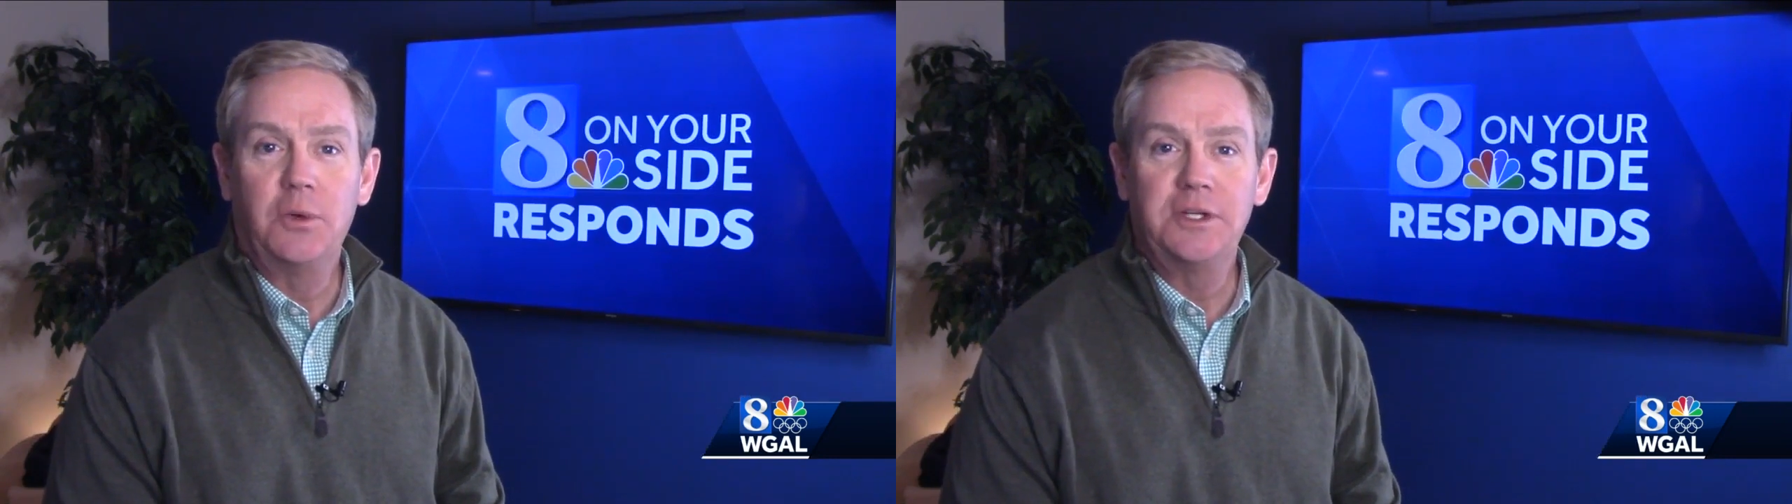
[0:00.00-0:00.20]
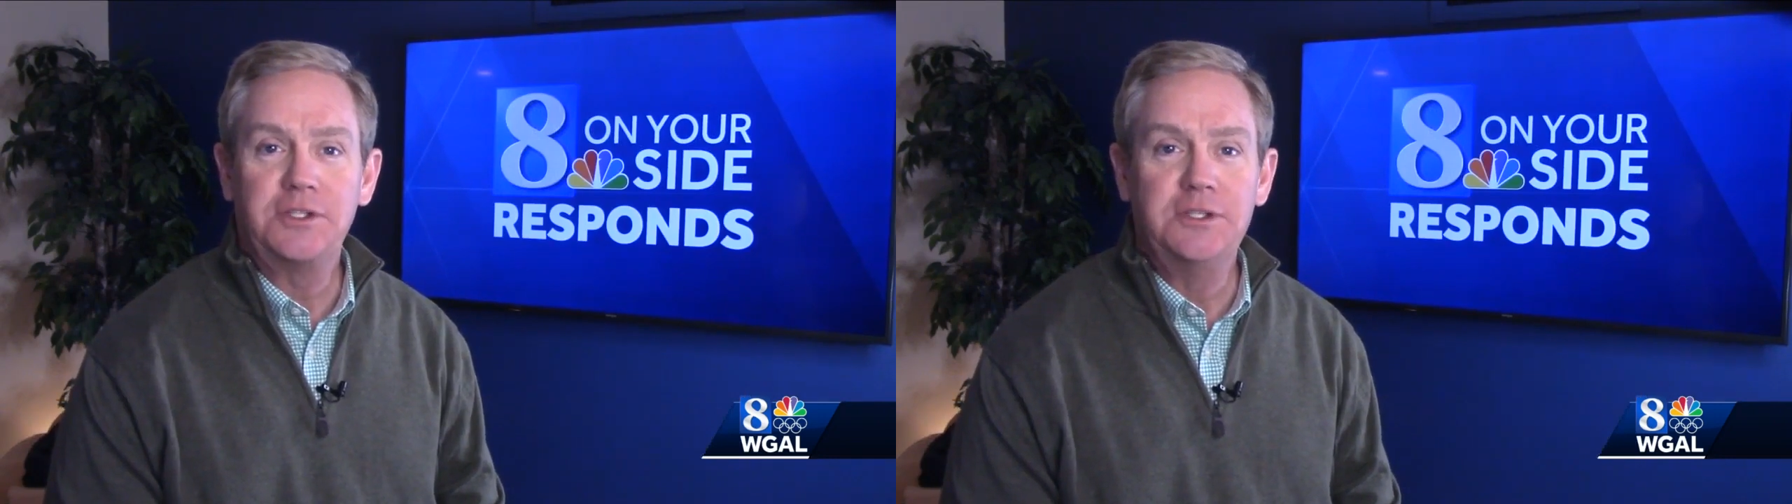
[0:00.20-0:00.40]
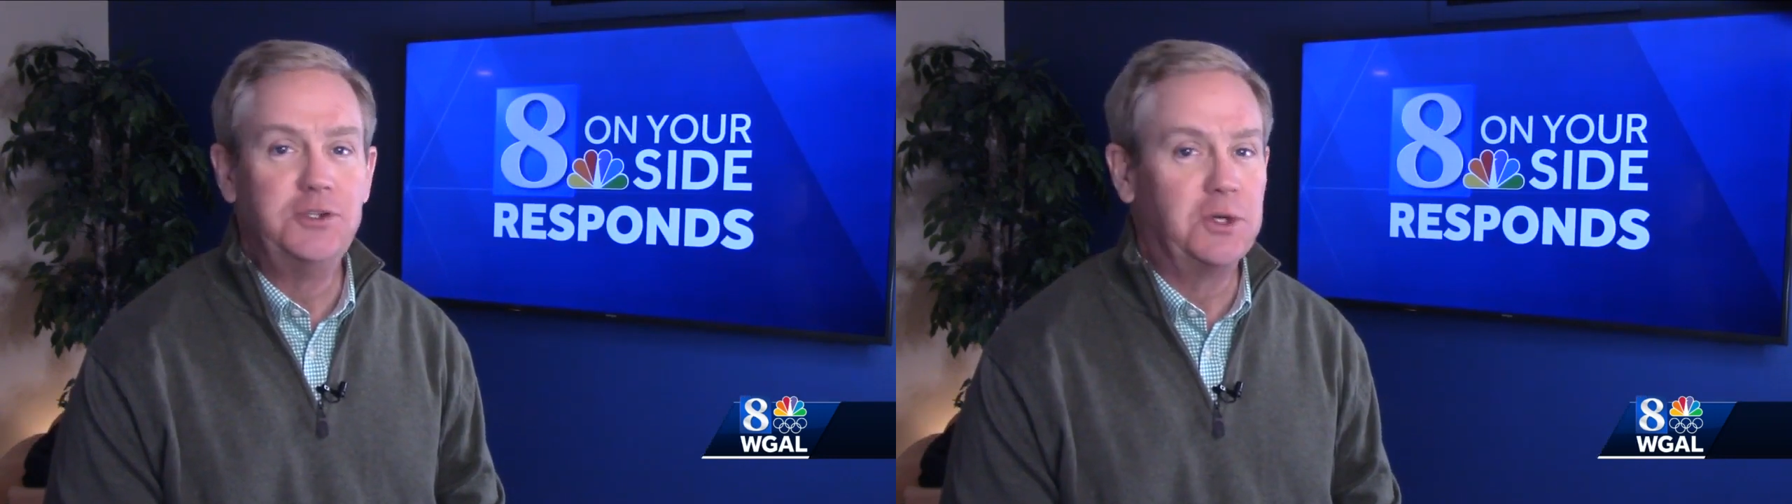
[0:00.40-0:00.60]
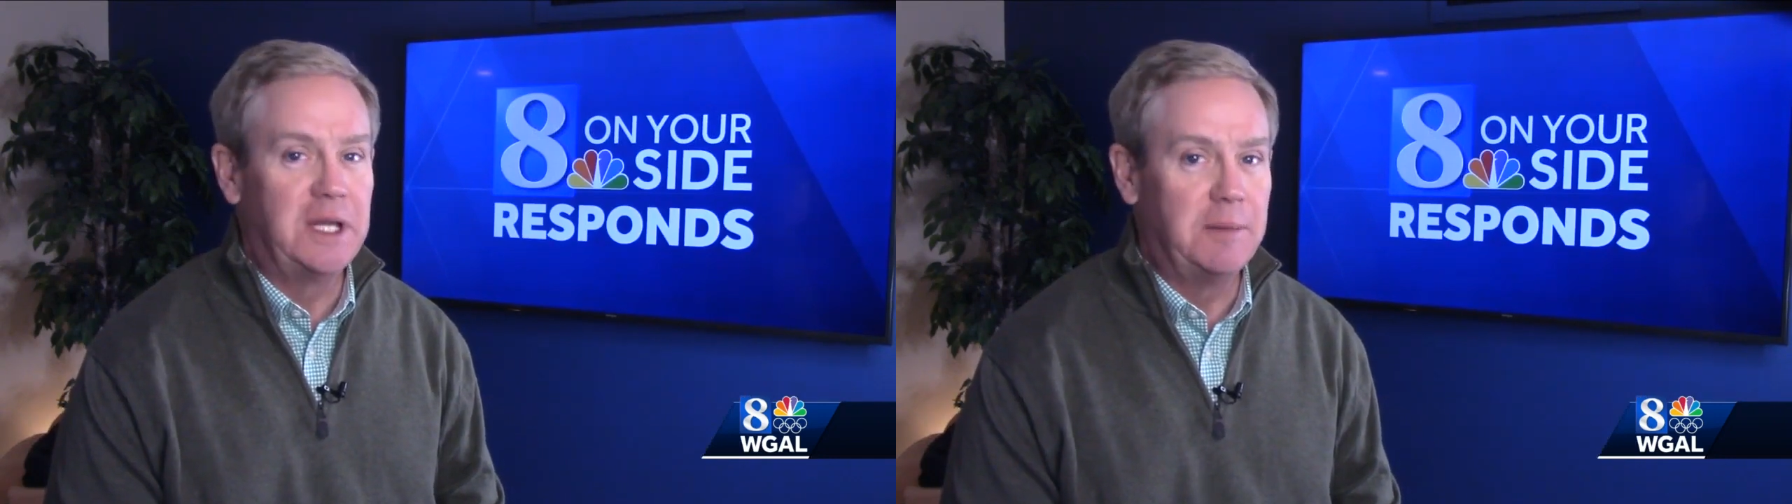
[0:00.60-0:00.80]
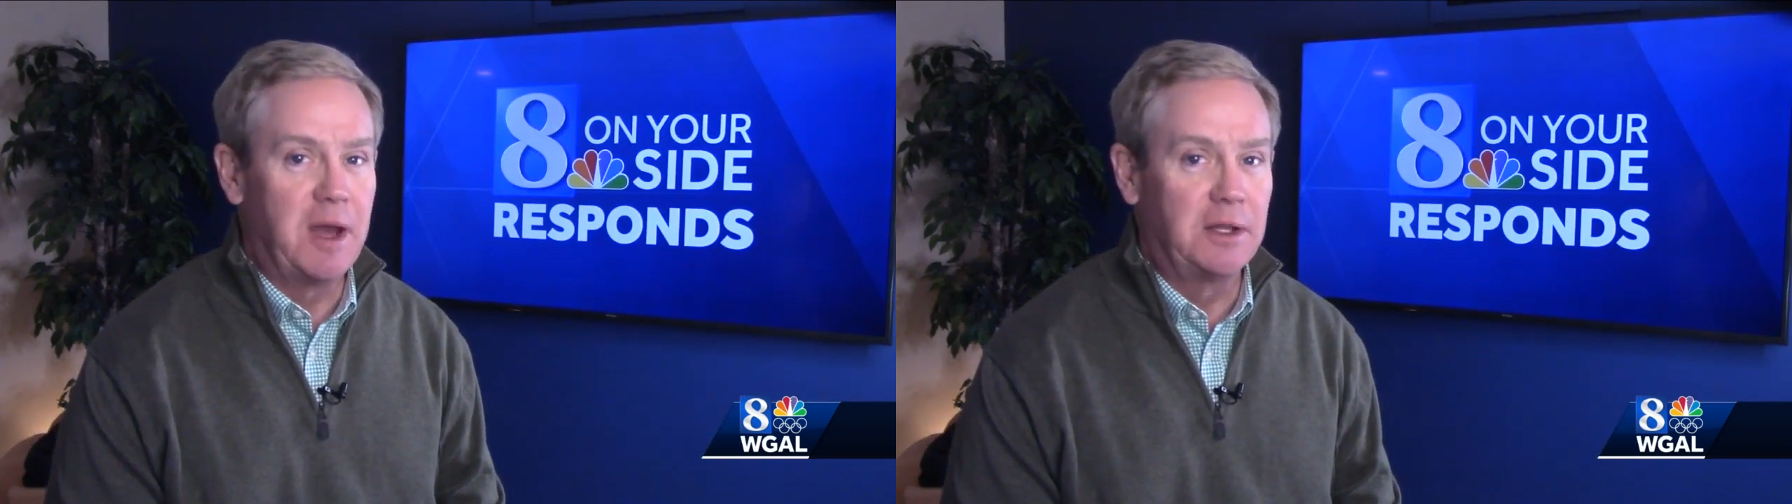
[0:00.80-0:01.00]
questions, you
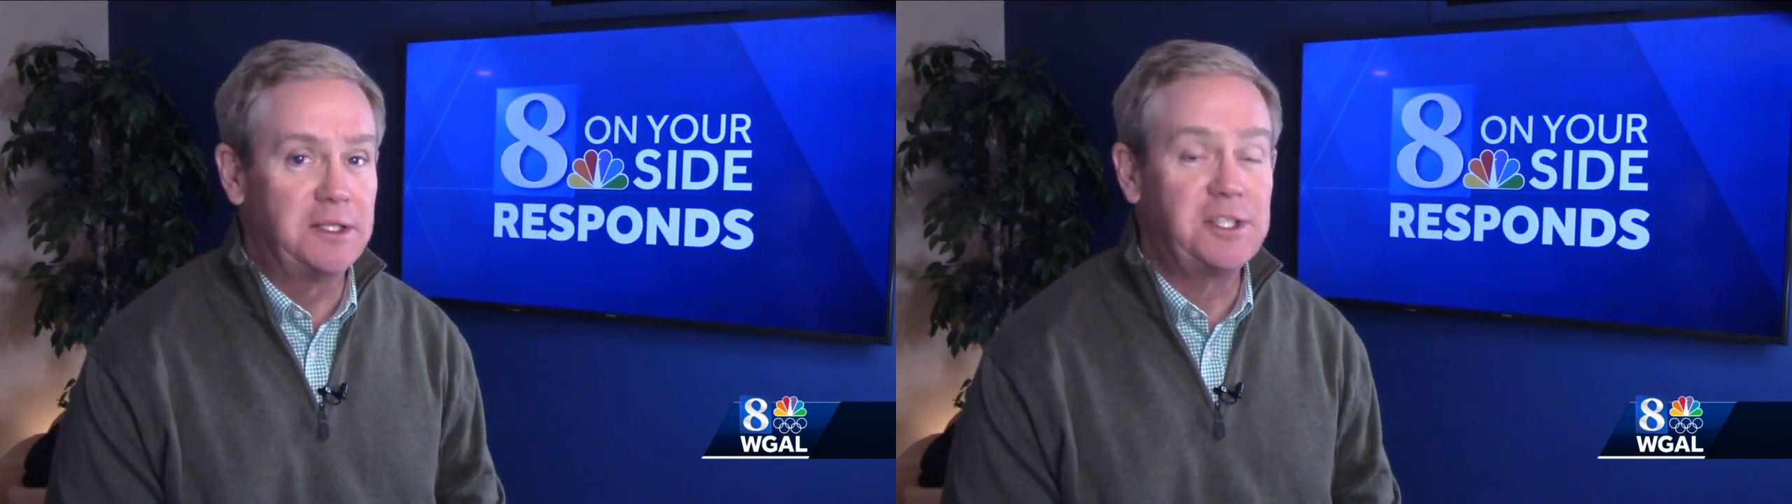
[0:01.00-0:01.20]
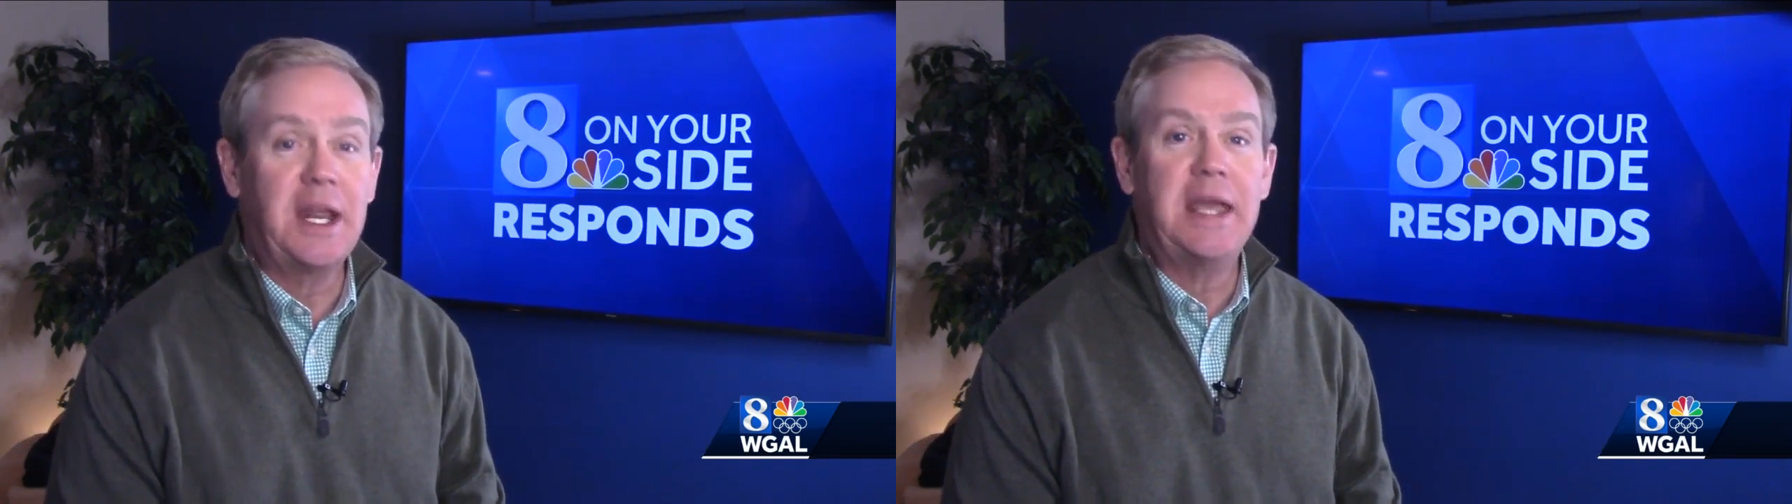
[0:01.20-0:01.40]
can email us at